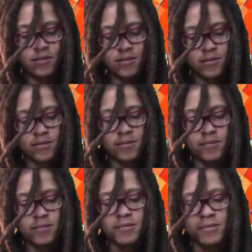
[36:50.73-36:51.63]

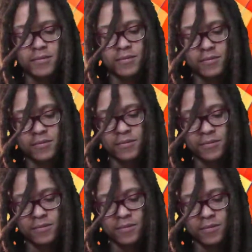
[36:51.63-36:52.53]

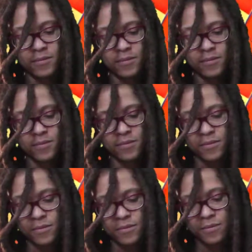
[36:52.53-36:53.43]

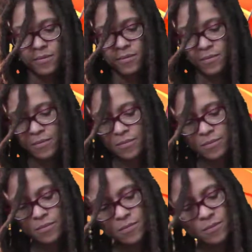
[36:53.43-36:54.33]

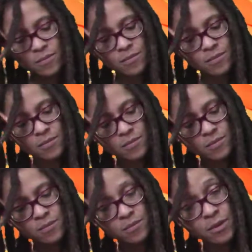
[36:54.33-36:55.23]

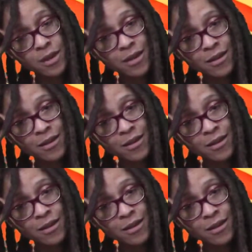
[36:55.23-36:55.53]
(not speaking)